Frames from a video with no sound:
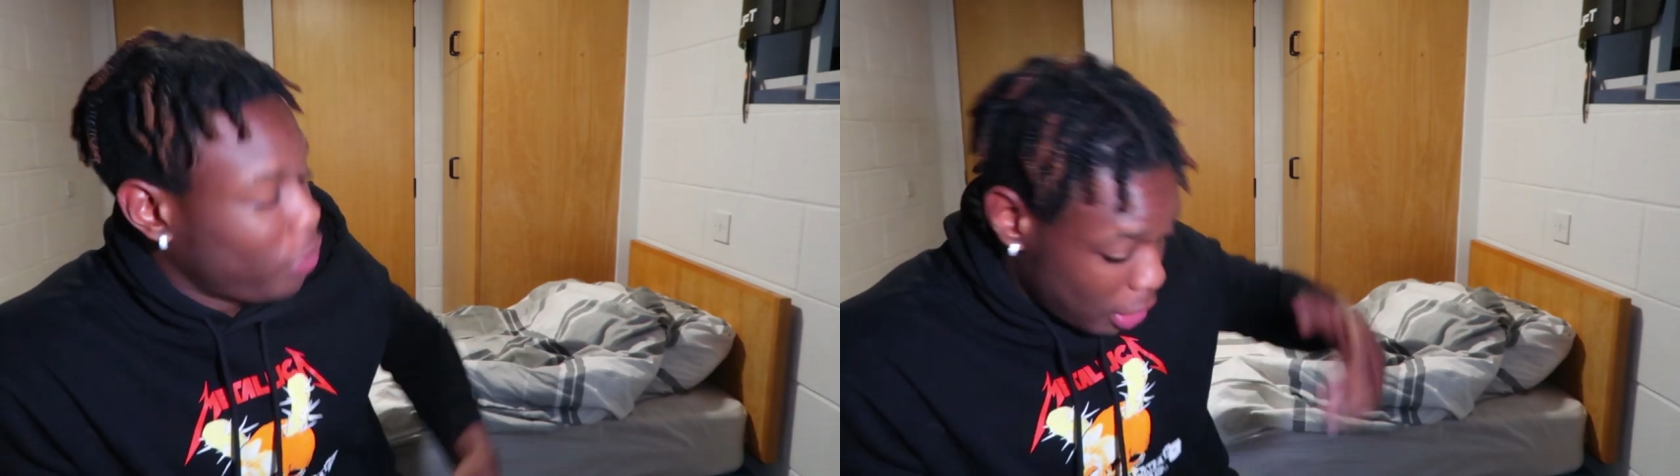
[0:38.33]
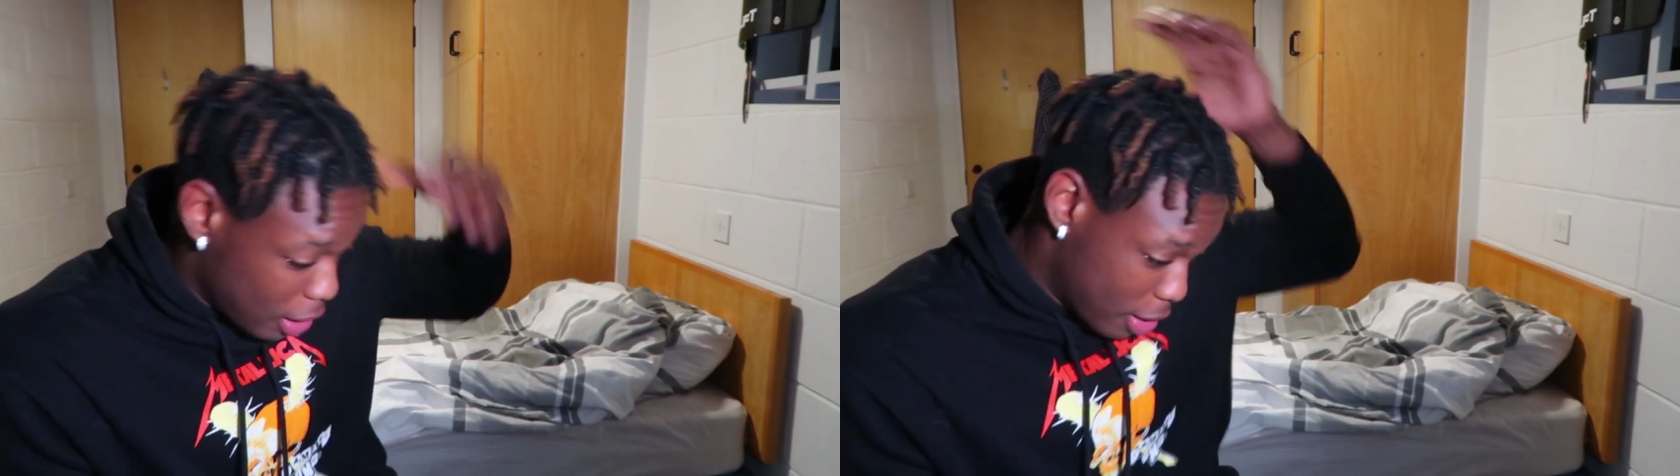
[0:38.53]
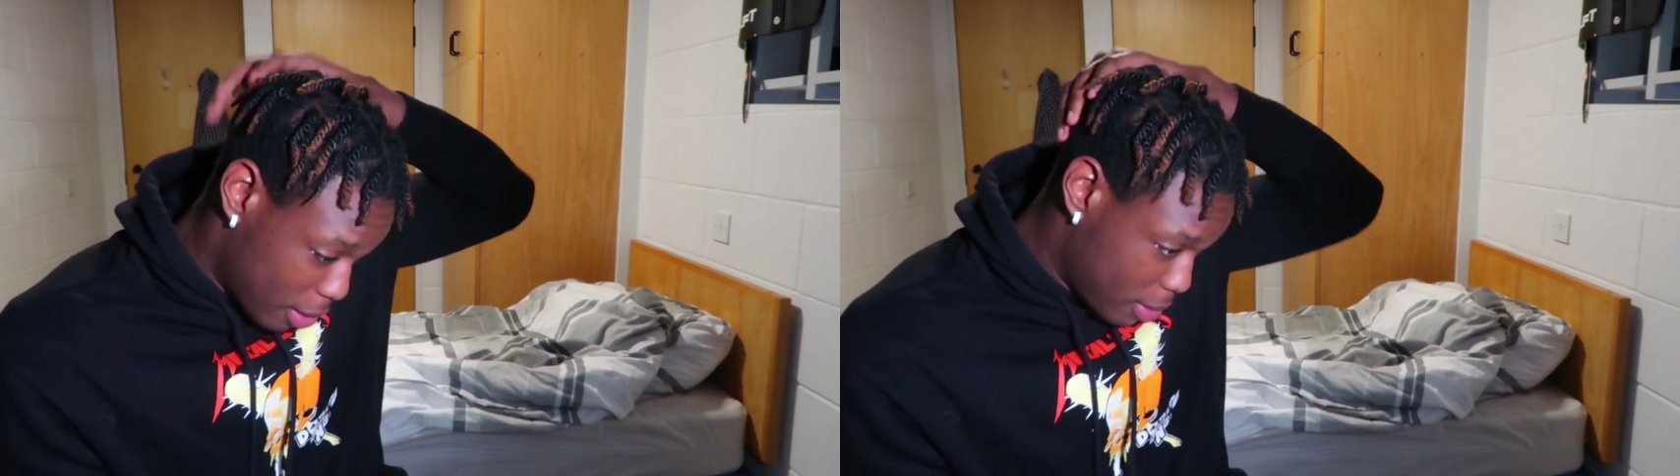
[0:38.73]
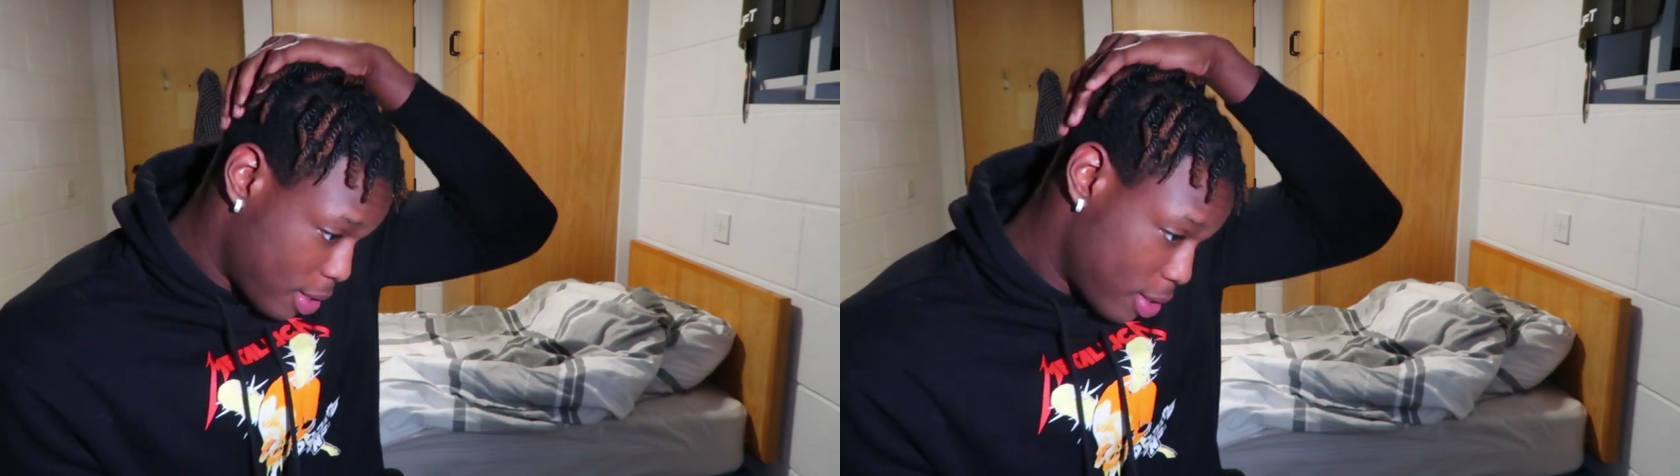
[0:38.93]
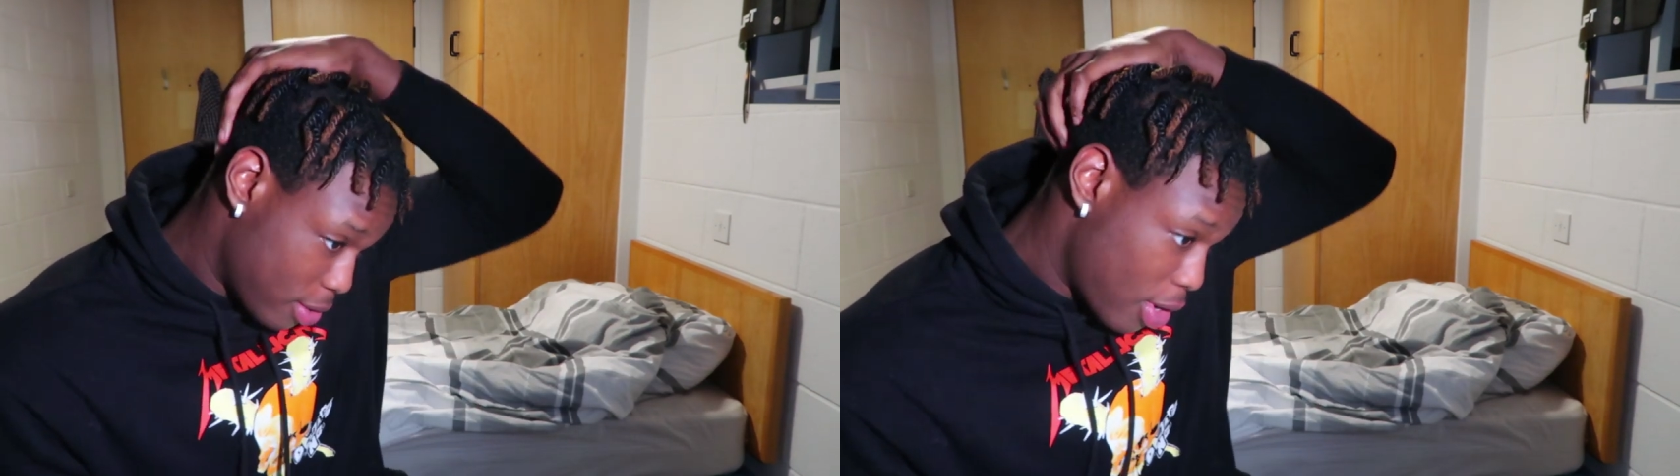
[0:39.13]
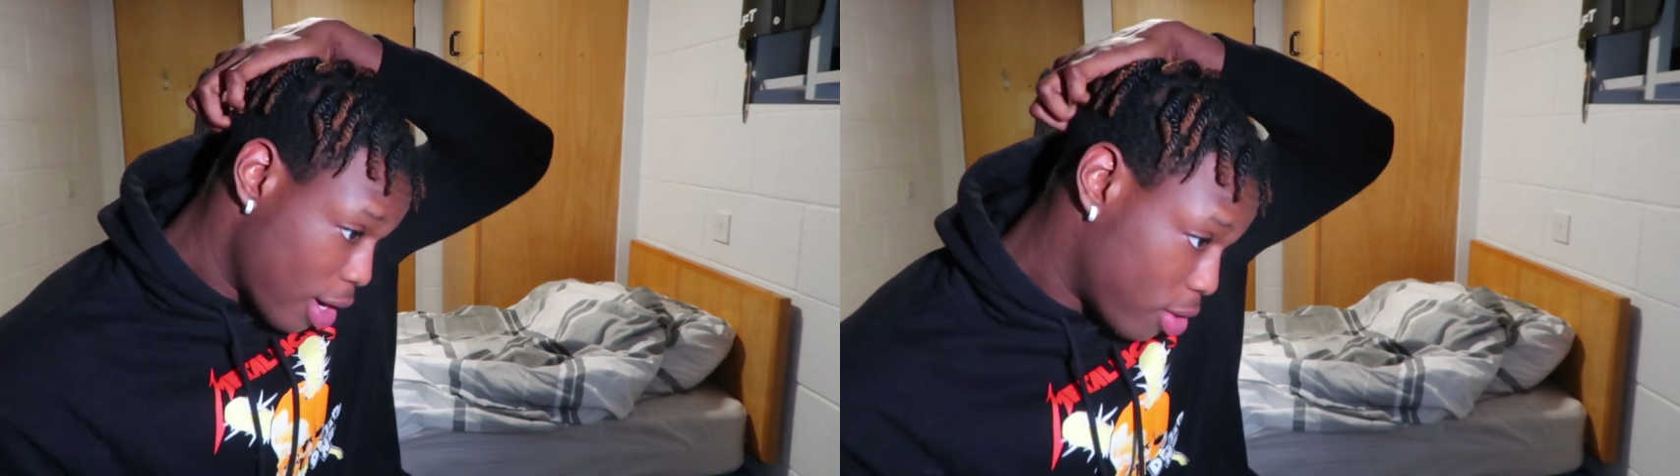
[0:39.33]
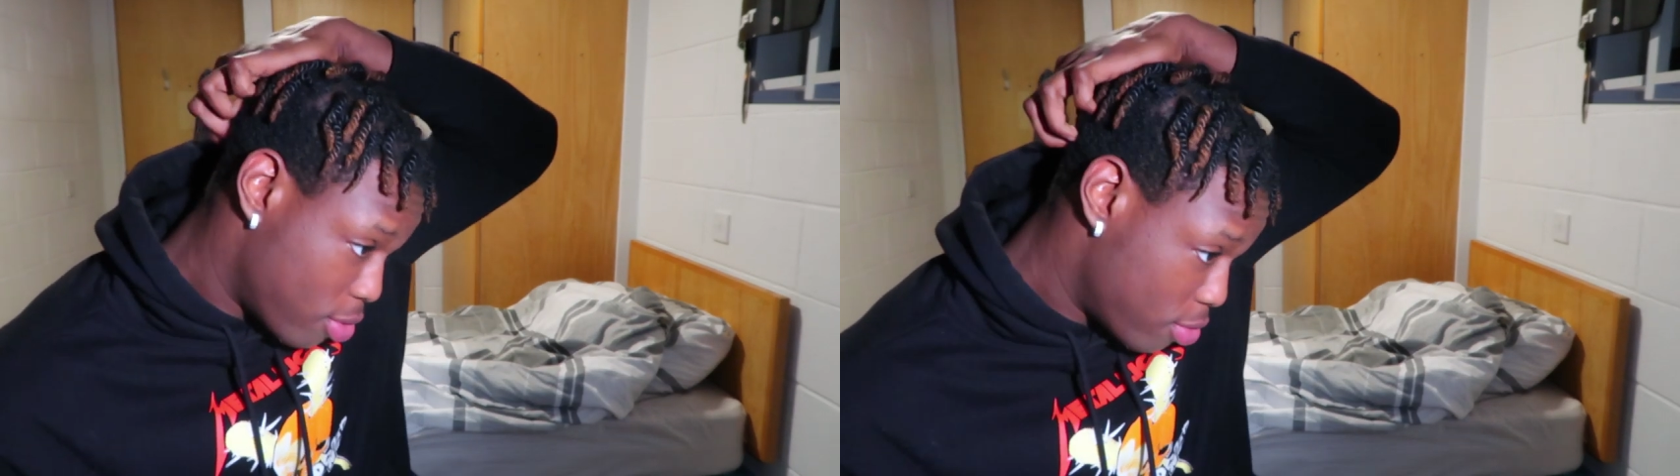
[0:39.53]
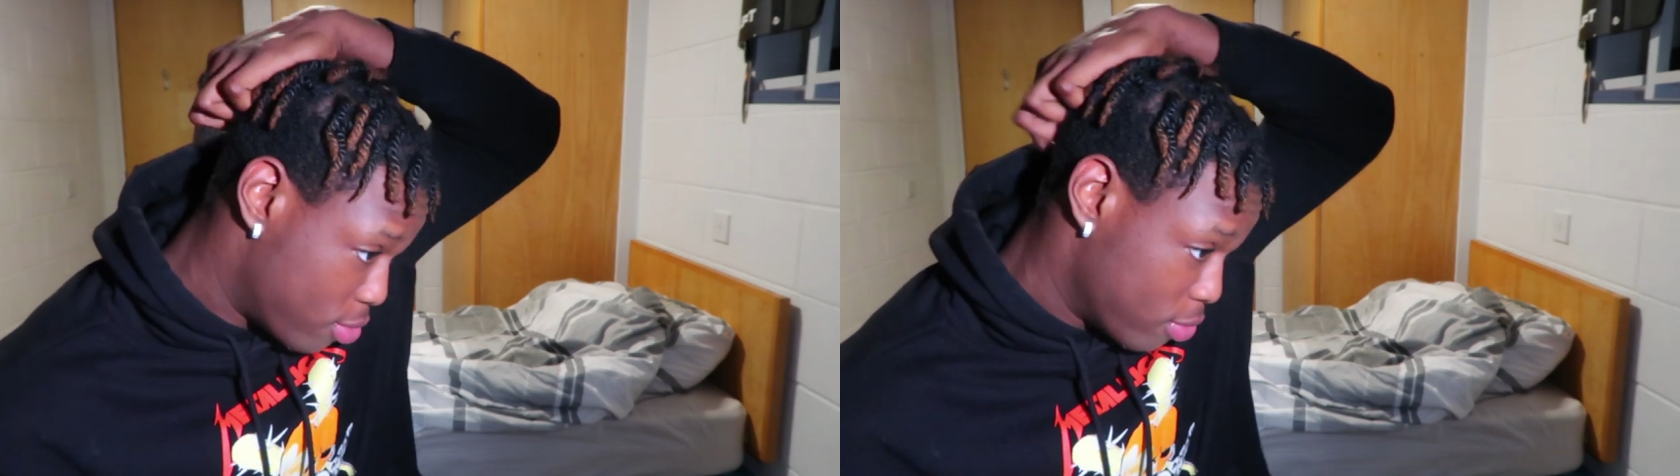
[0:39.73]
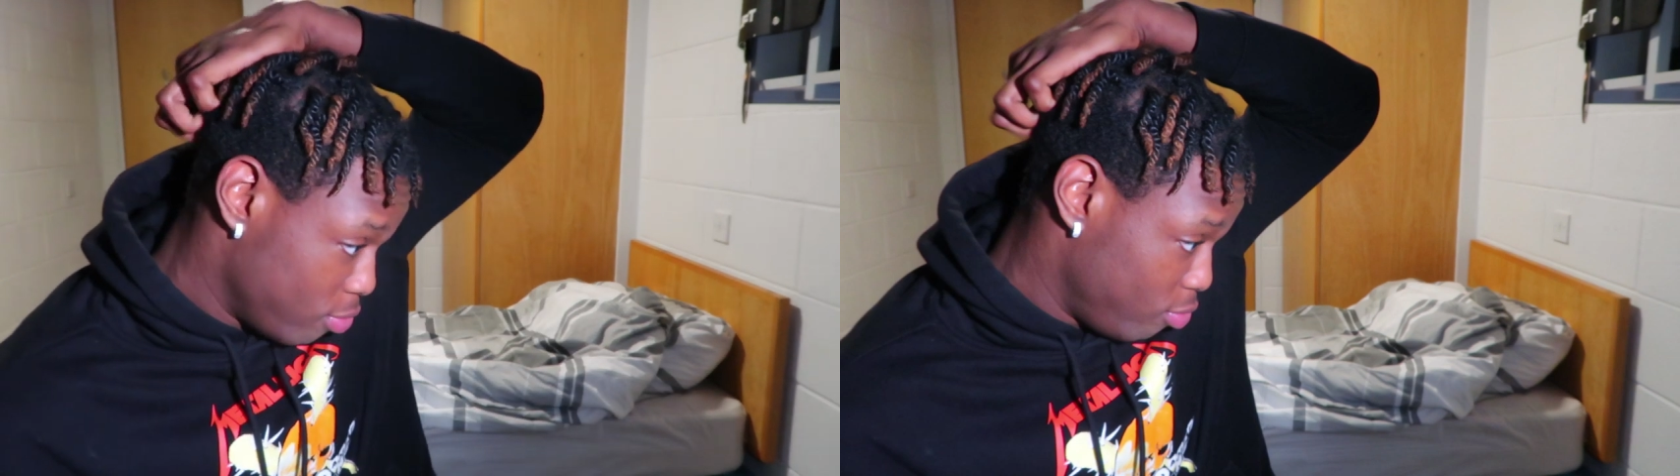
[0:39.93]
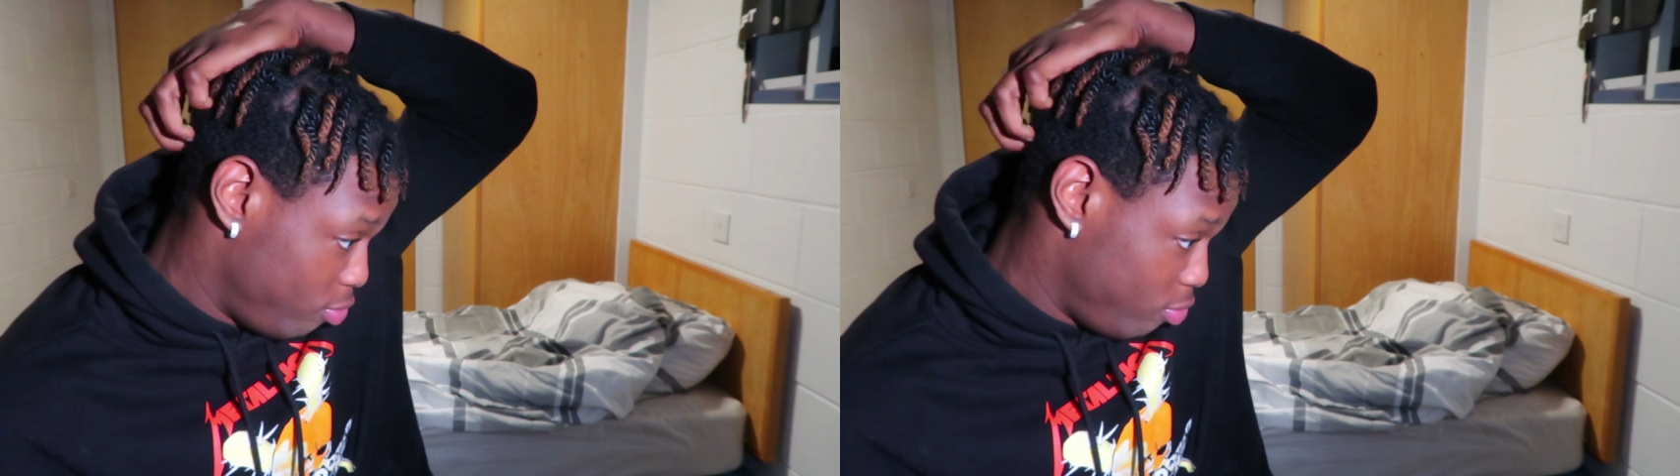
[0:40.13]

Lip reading: And I said, alright, cool.